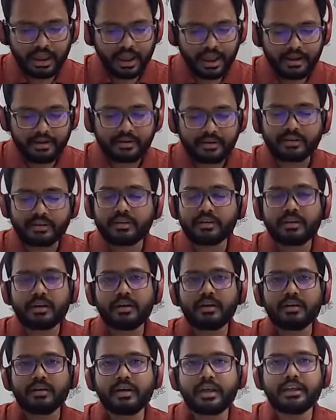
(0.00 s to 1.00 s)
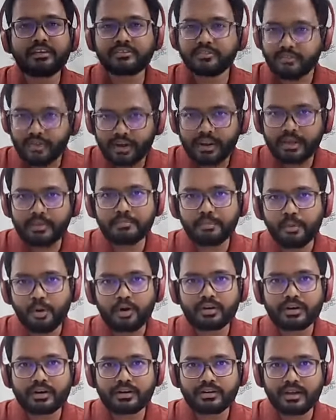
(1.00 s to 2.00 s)
And it's very
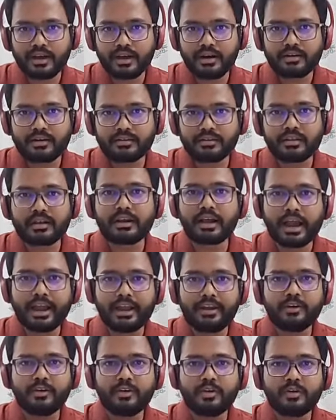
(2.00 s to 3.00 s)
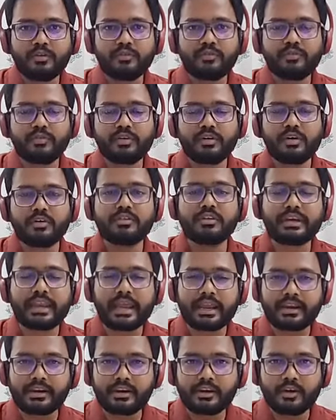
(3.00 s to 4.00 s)
important that the kind of or the
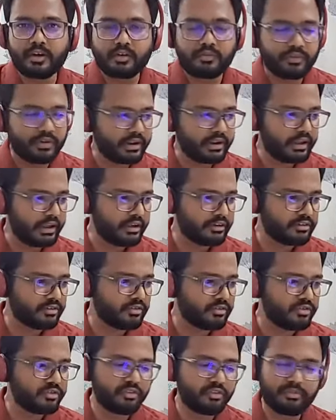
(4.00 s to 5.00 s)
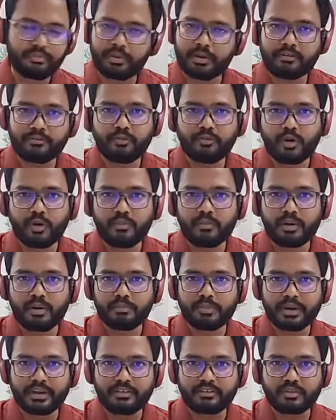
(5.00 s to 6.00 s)
technique of irrigation which we perform uh,
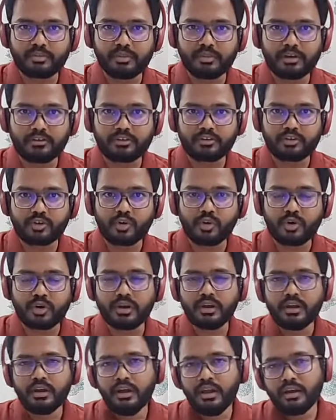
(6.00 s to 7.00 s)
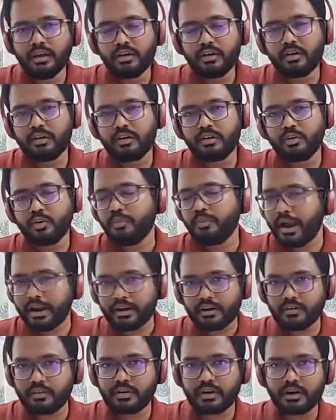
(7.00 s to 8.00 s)
plays a major role. Uh, you
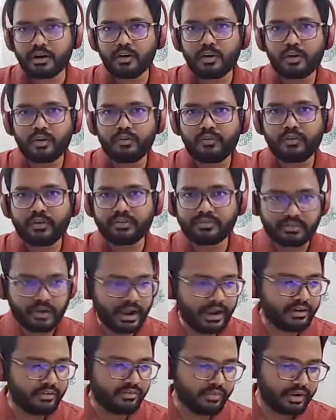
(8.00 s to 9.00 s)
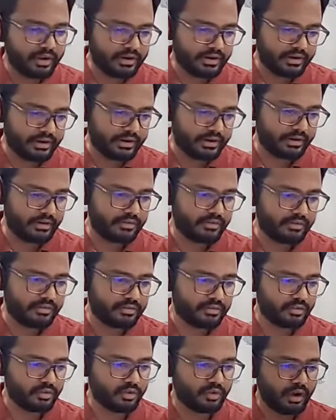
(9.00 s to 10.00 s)
might have heard of uh, side vent needles.
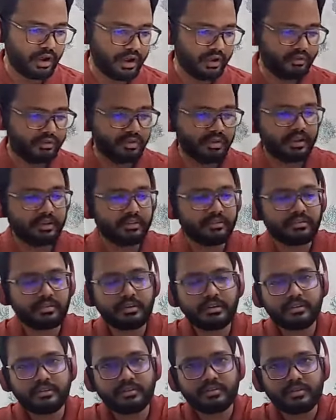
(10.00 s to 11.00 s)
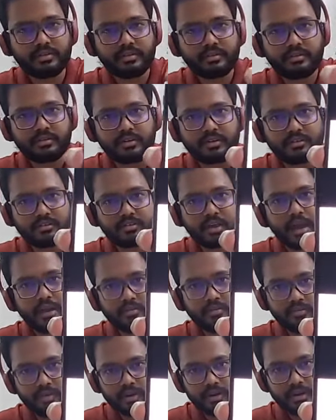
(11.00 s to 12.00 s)
So as you can see, this is a
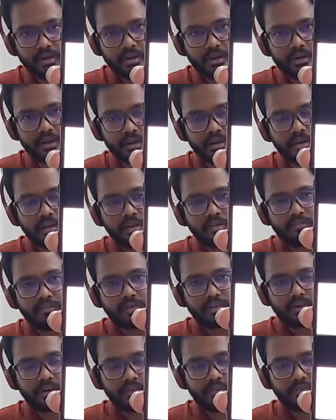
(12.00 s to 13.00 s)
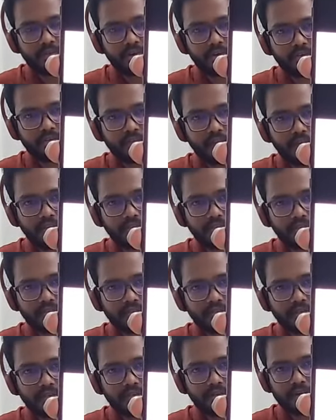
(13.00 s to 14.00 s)
side vent needle with different
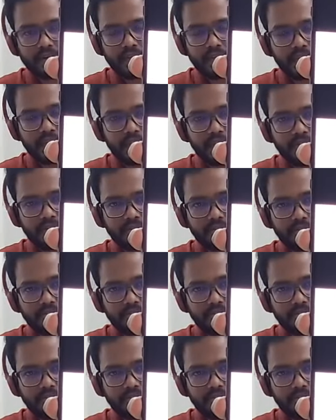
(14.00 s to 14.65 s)
sizes, 30 gauge,